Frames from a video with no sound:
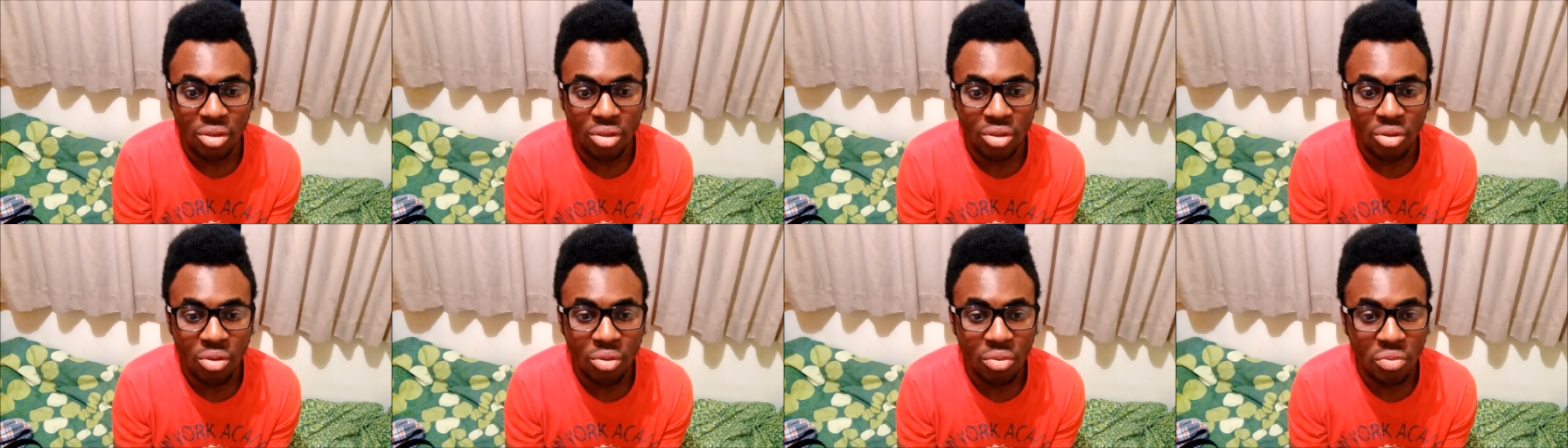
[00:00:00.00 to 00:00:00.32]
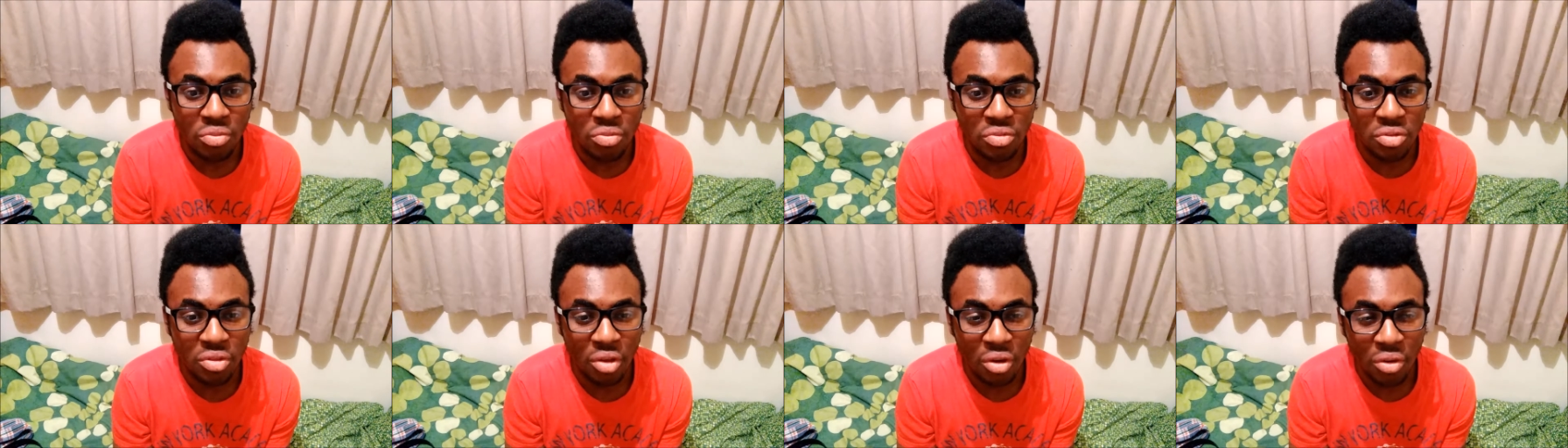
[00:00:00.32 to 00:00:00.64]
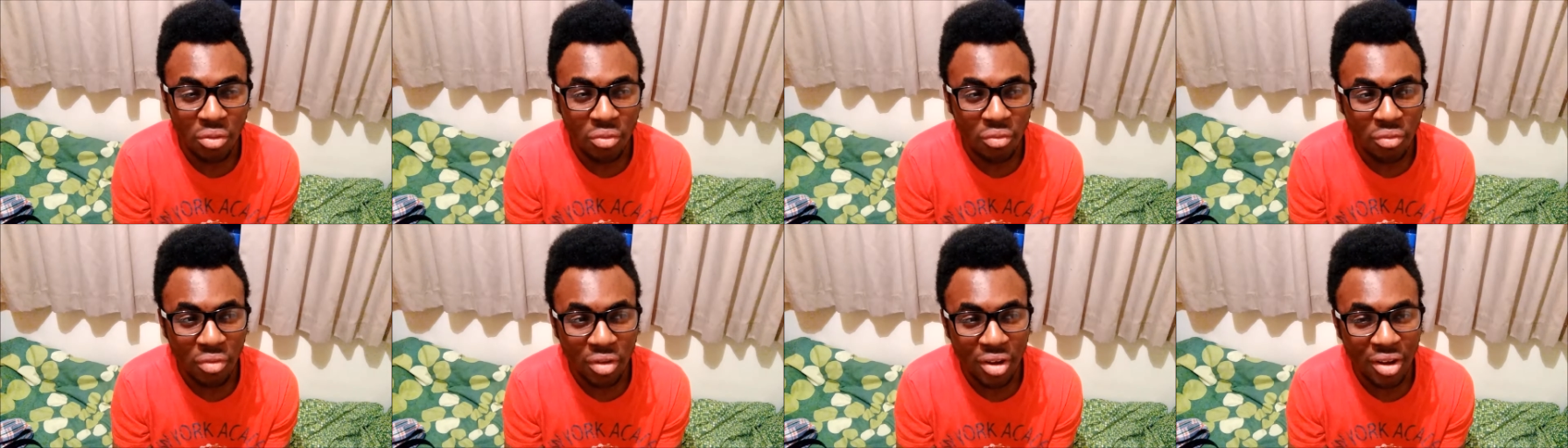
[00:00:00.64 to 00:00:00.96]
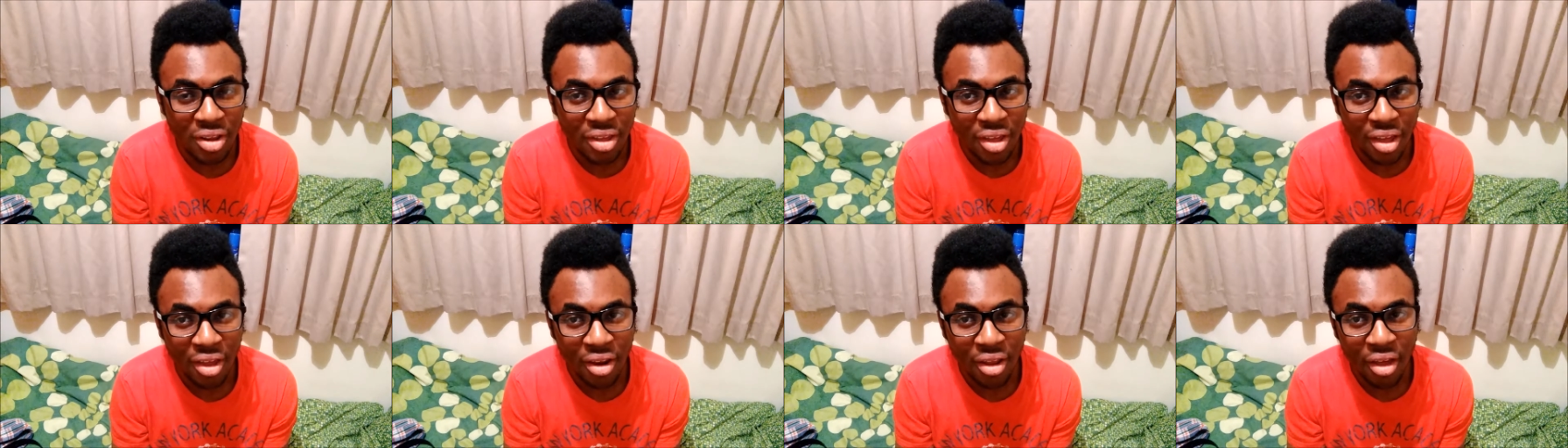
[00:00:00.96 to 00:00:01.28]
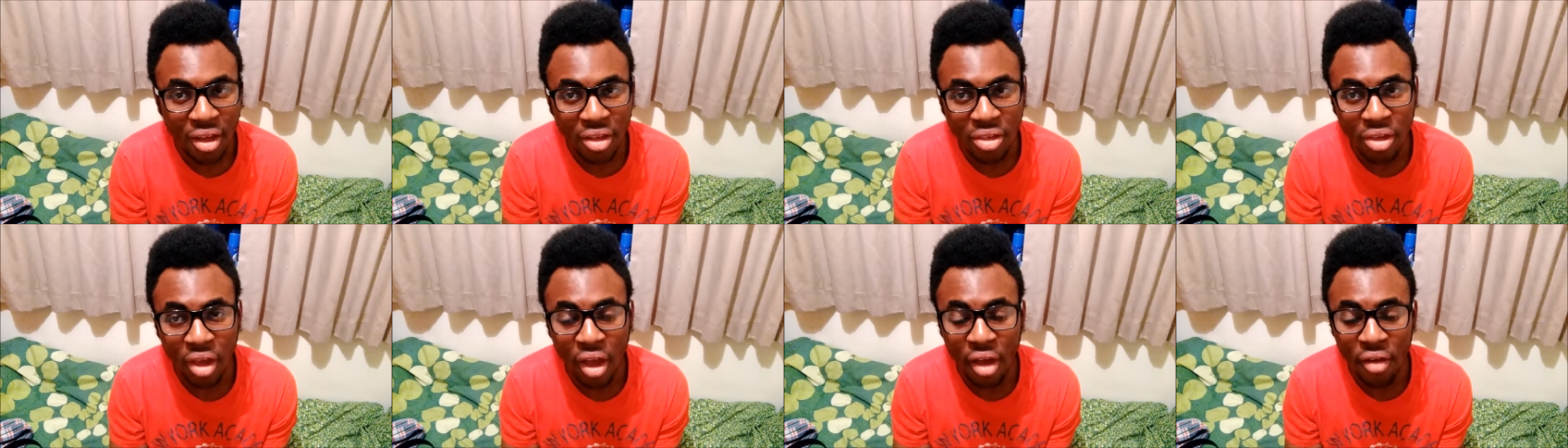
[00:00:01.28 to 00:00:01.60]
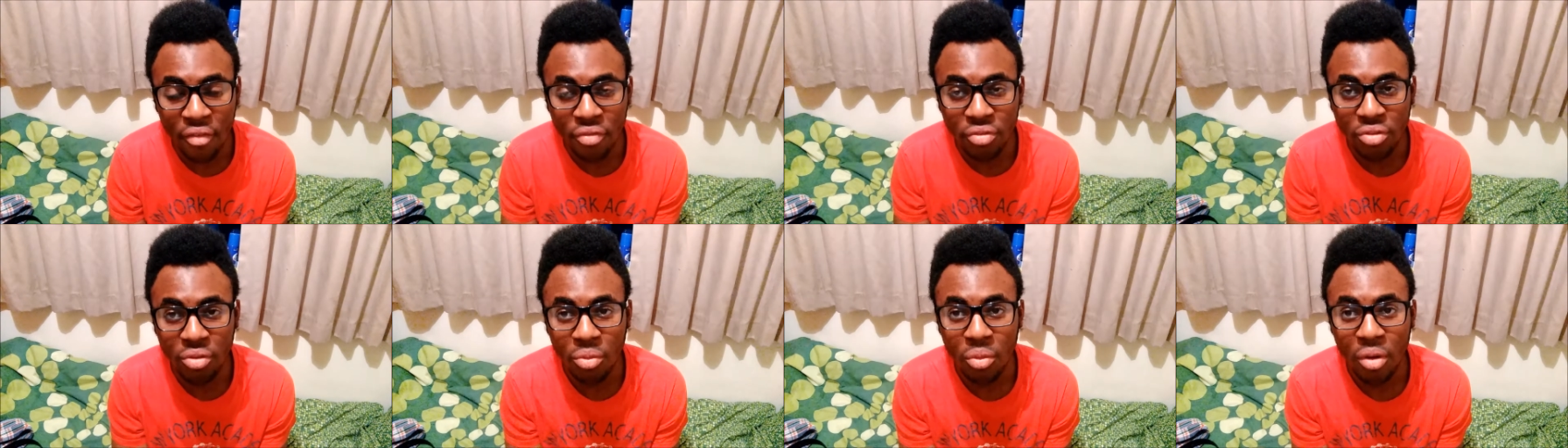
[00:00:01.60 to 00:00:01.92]
you don't really get it and you
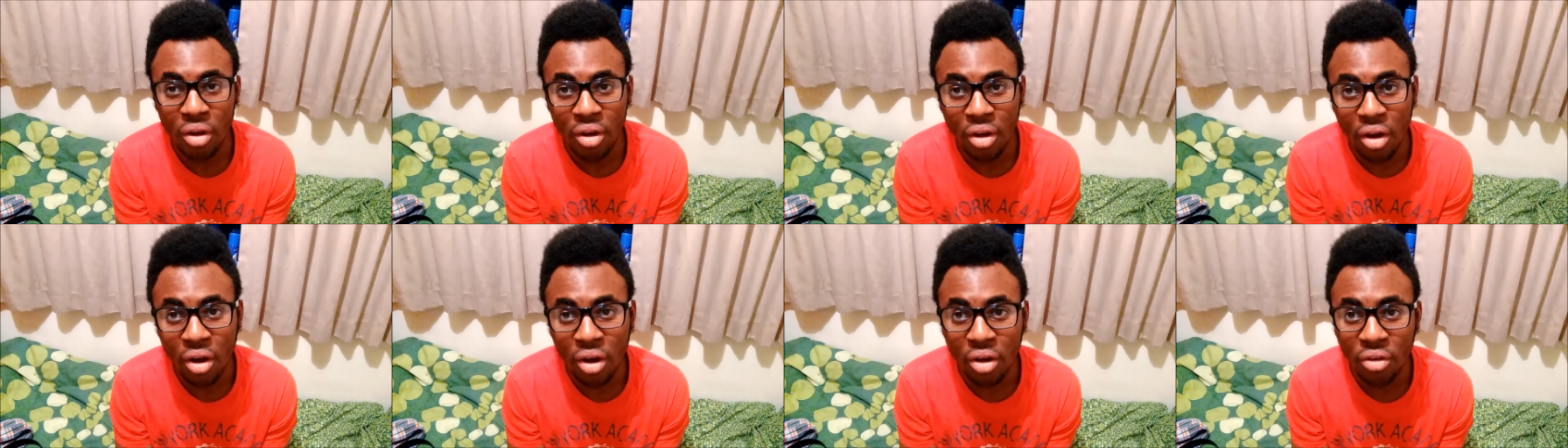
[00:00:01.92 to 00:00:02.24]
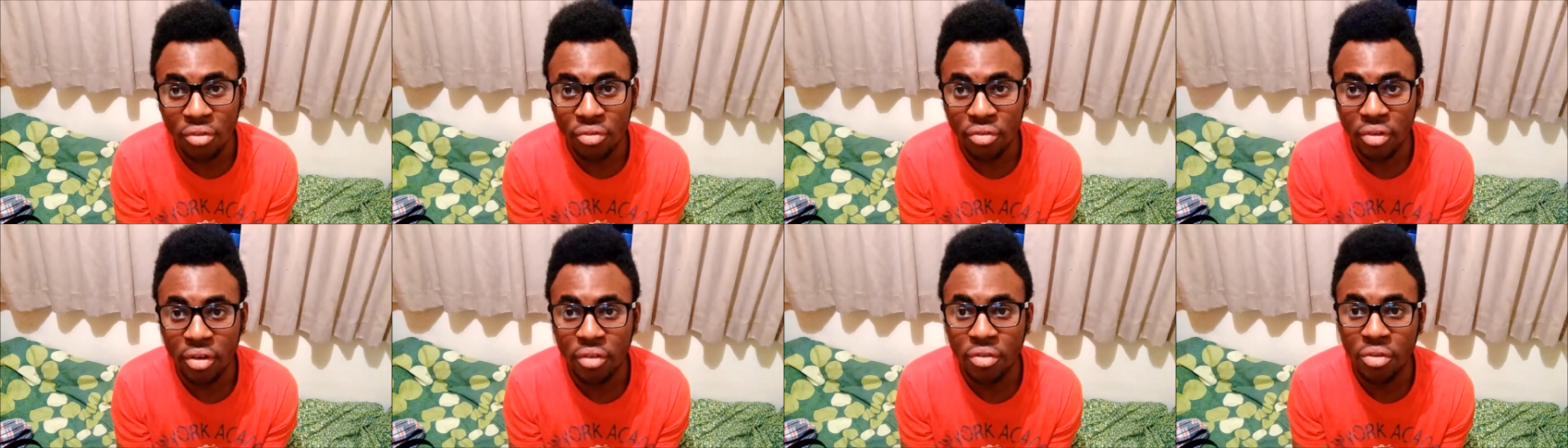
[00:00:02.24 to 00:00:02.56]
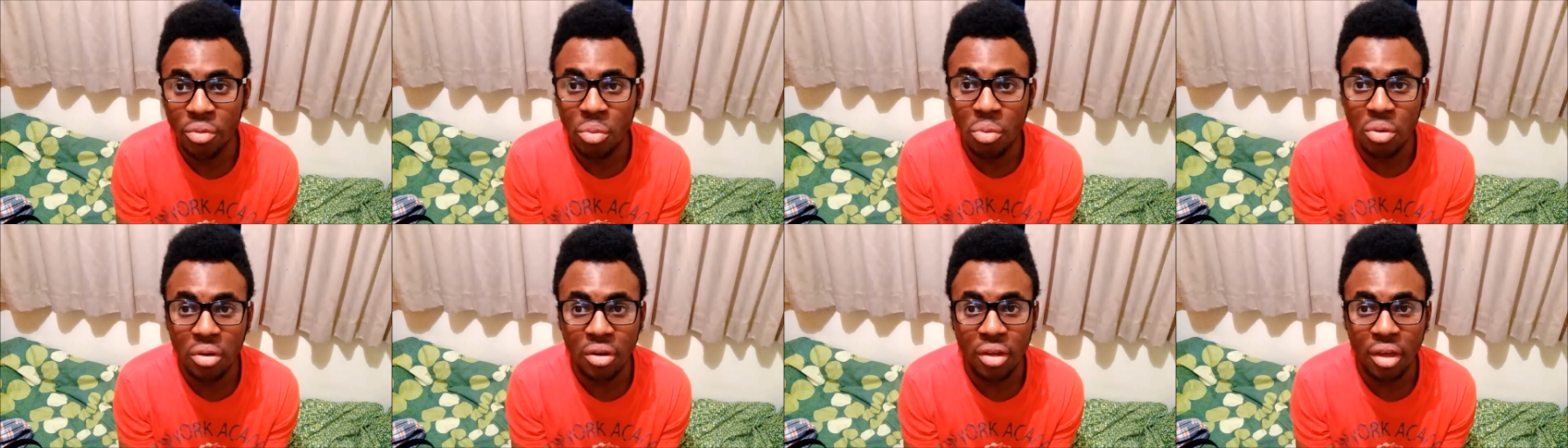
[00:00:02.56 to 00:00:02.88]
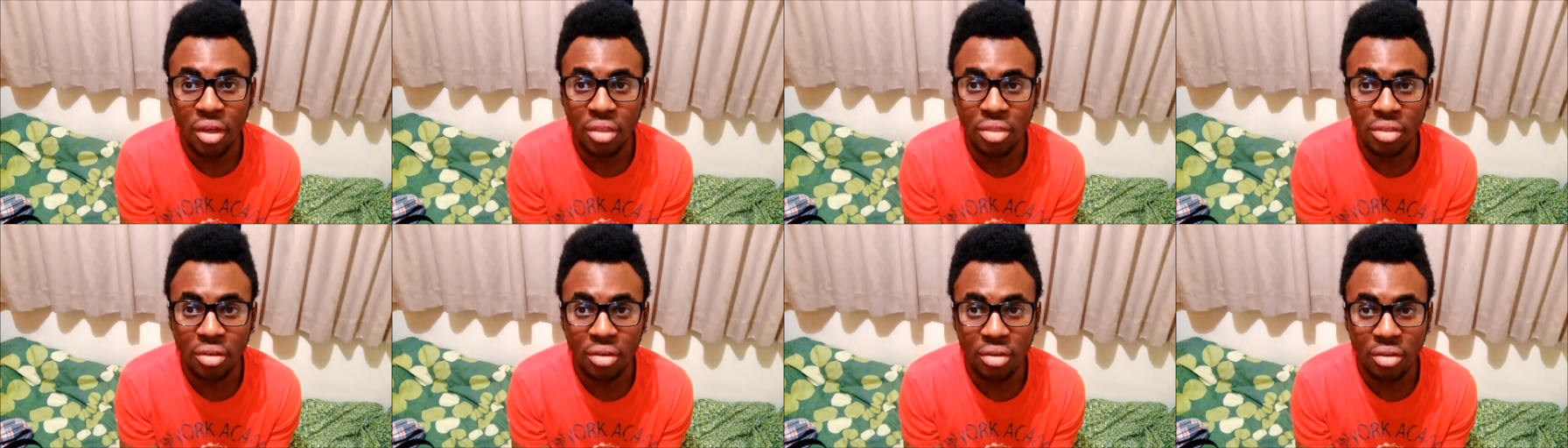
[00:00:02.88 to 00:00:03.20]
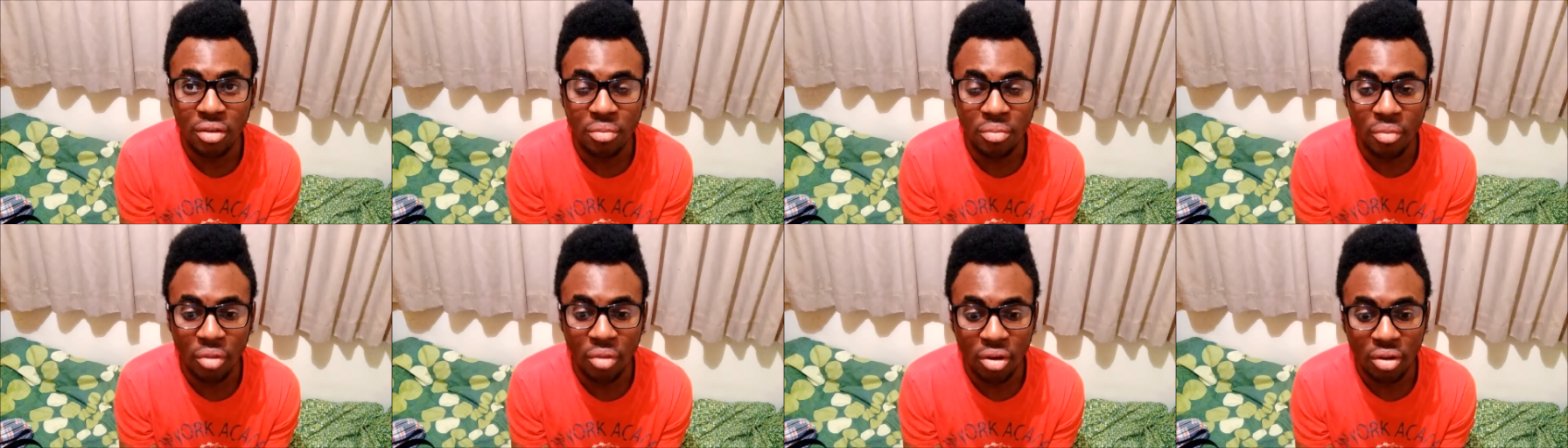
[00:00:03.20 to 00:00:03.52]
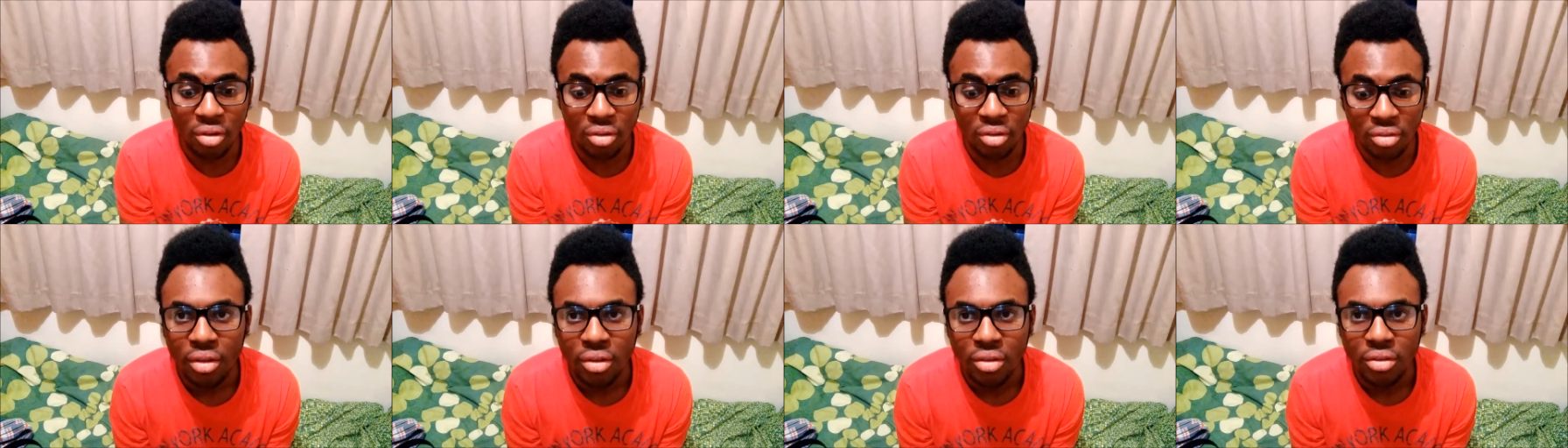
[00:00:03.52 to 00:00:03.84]
have to work hard for it if you want to get the good
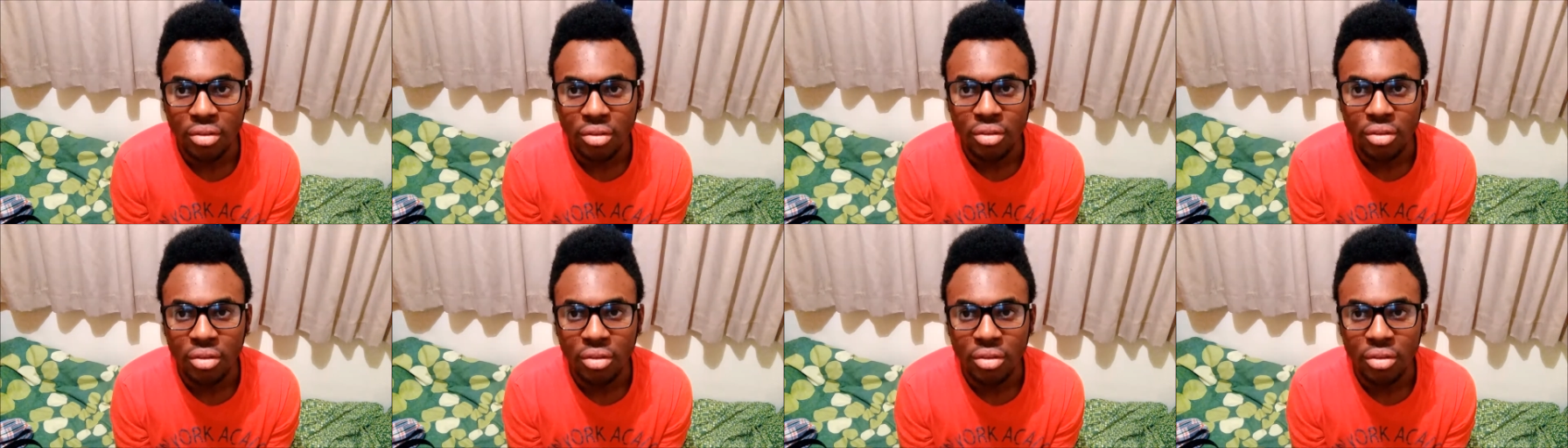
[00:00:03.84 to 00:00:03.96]
marks.